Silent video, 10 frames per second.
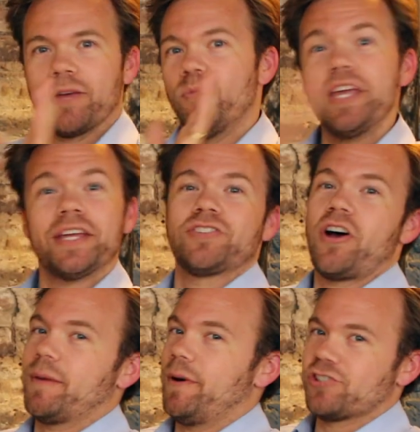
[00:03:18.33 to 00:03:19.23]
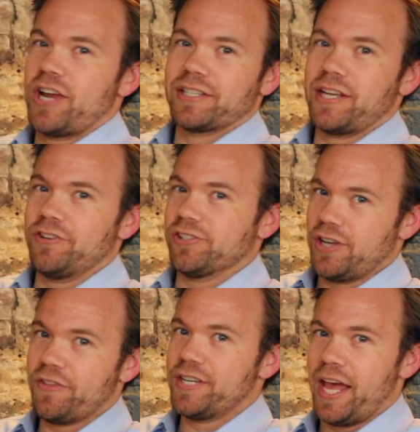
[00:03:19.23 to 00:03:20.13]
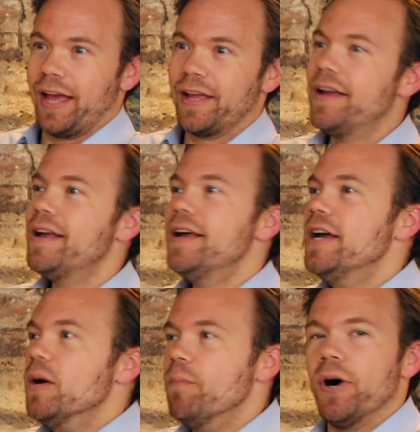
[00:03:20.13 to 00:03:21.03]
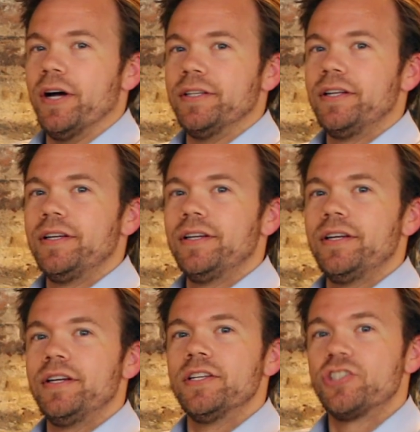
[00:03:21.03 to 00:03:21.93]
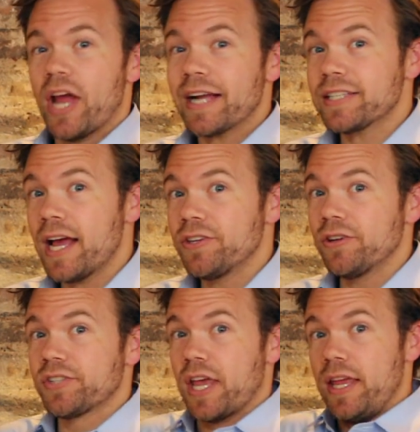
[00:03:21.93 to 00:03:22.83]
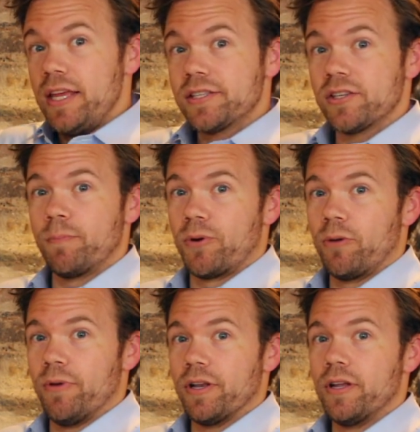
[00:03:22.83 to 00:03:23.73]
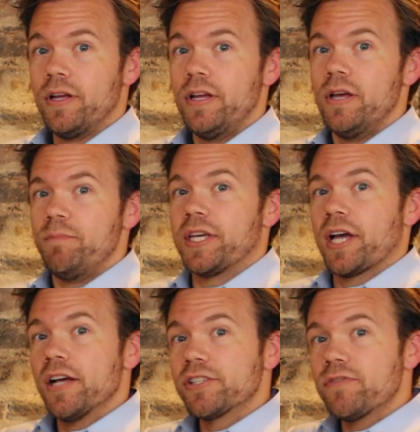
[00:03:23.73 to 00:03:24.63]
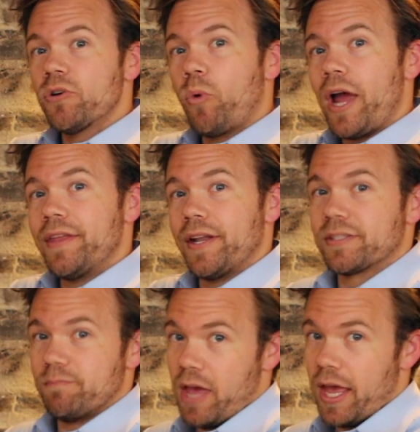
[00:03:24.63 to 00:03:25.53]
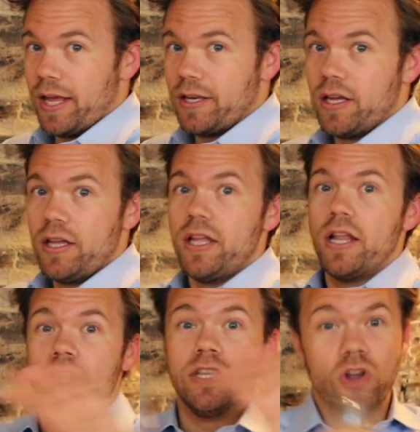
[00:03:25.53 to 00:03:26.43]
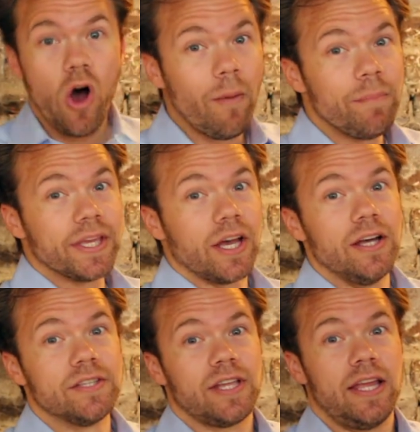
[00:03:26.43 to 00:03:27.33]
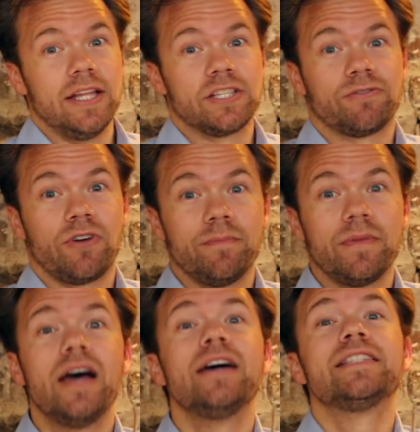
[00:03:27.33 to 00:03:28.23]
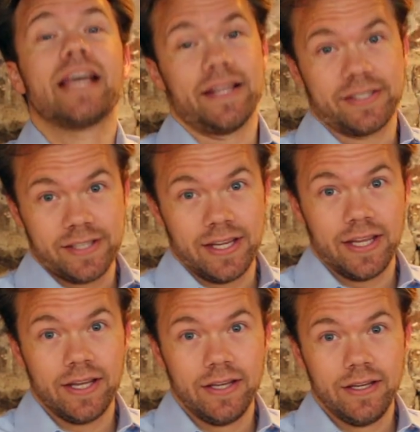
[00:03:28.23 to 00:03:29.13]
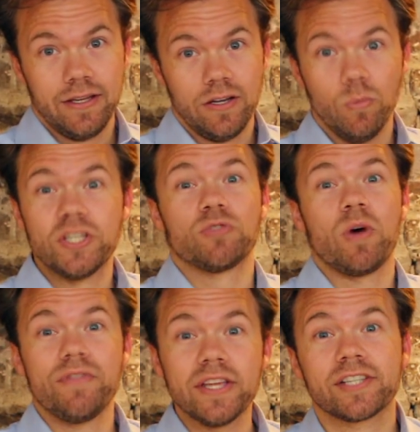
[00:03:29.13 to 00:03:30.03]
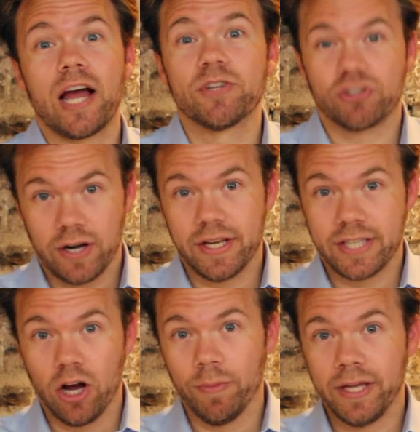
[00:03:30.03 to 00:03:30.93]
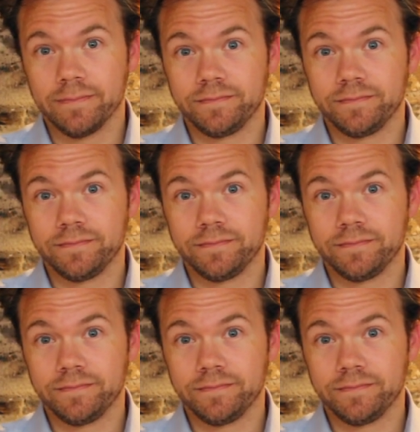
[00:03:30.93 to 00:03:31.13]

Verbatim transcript: And we can talk about Jack Daniels another day. But Jack Daniels isn't a bourbon because of the way that it's made not because it's from Tennessee, which is what this guy was trying to tell me.